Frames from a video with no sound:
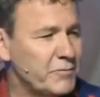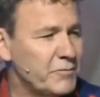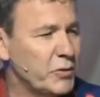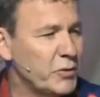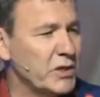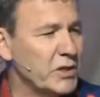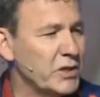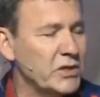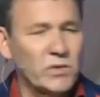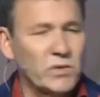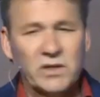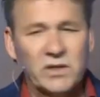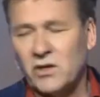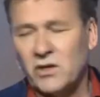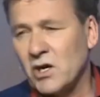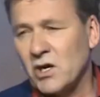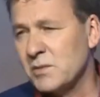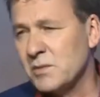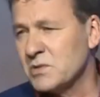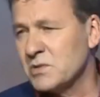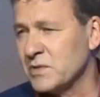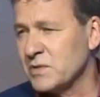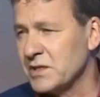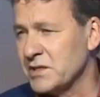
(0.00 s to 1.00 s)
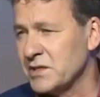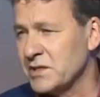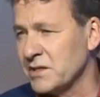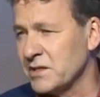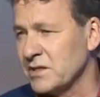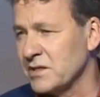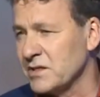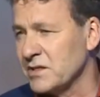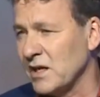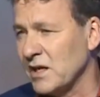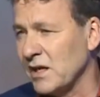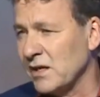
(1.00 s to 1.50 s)
it within arm's reach of
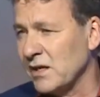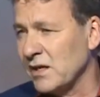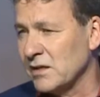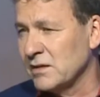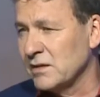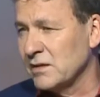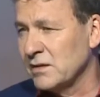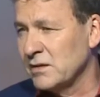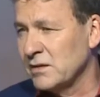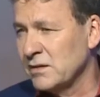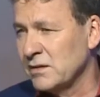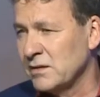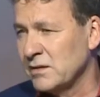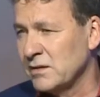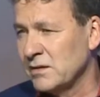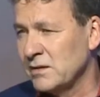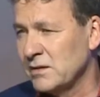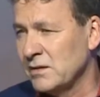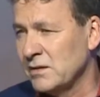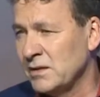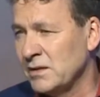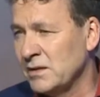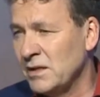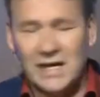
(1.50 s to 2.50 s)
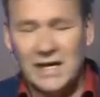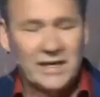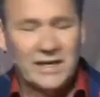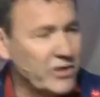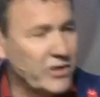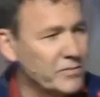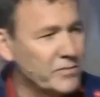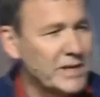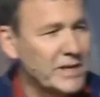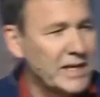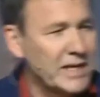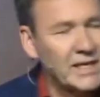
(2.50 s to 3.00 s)
desire. And they're
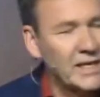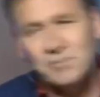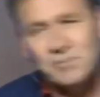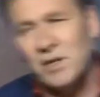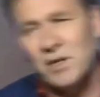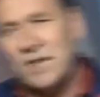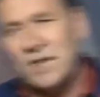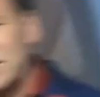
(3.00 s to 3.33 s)
making money on